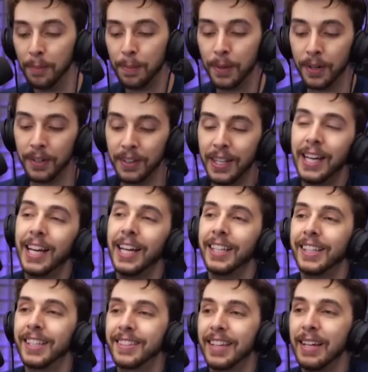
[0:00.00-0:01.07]
but
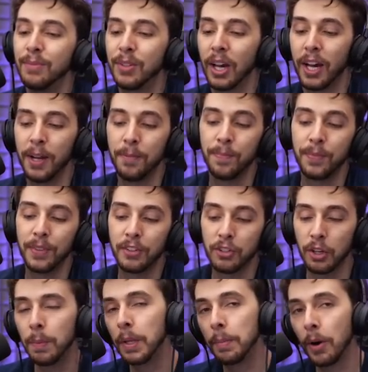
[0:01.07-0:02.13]
at the same time,
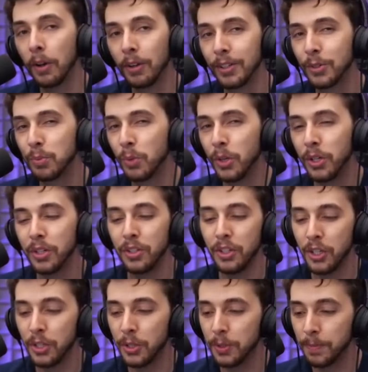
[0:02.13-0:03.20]
some of the models were
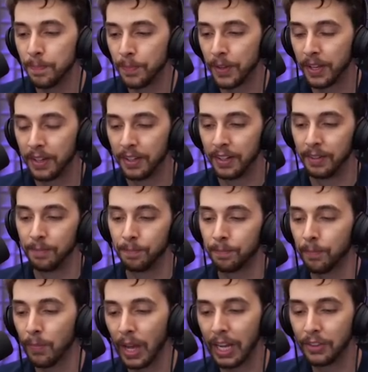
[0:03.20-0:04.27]
new.
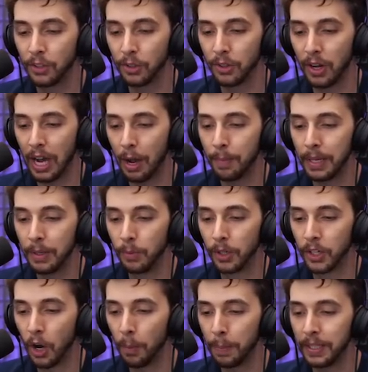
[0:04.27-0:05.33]
I don't know how many were
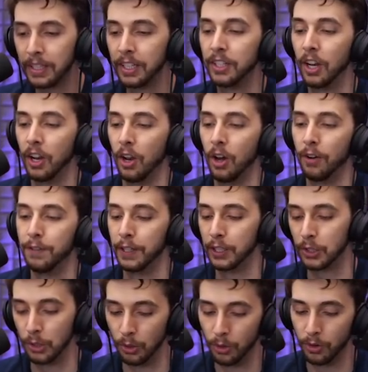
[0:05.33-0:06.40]
copied. The
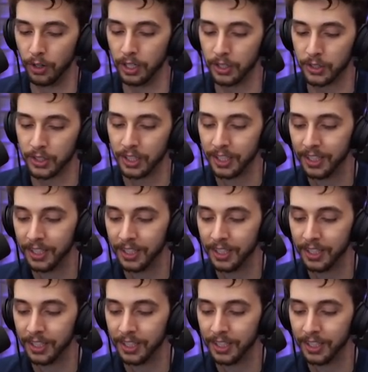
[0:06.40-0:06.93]
Dilophosaurus.